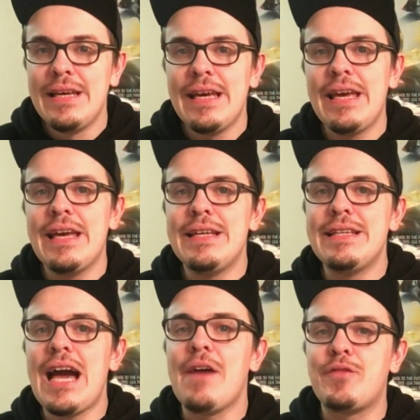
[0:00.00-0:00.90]

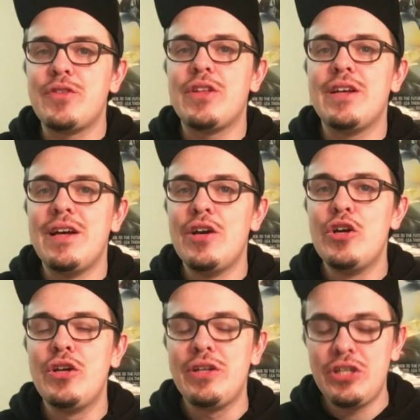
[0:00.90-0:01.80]
And after the
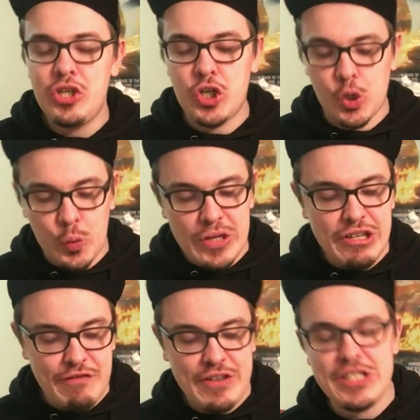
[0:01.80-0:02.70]

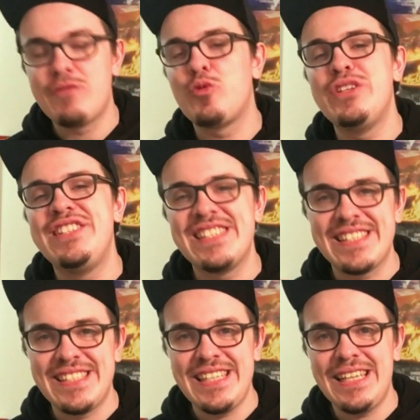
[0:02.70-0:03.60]
cringe fest of
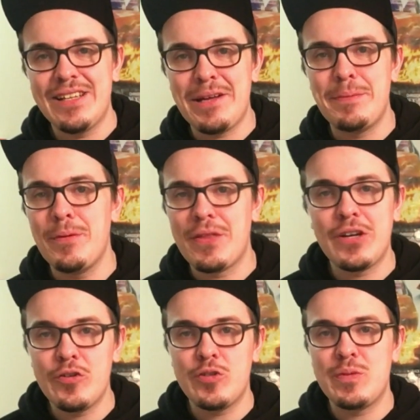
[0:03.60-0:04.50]
2016, a lot of people
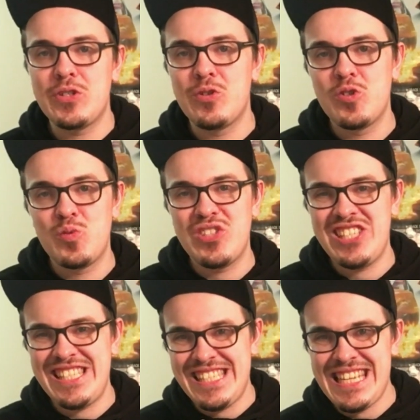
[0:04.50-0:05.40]
thought Ghostbusters was
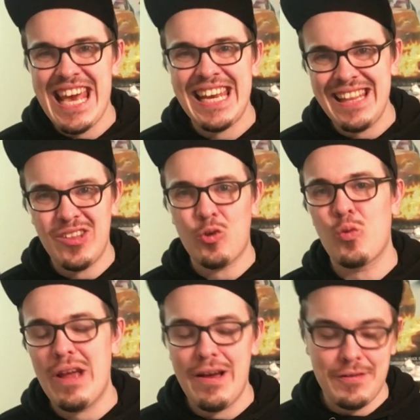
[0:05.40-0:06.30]
just dead in the
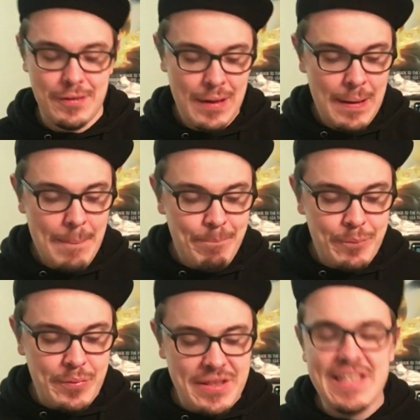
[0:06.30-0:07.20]
ground.
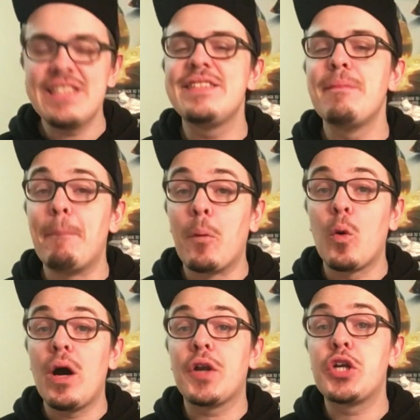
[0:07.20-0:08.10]
But this
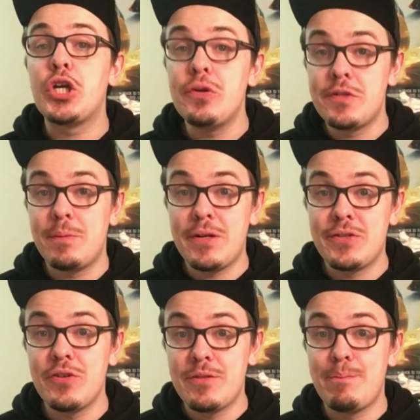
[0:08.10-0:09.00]
brought
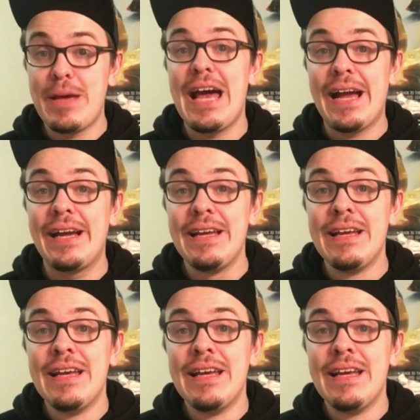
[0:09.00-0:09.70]
Ghostbusters back.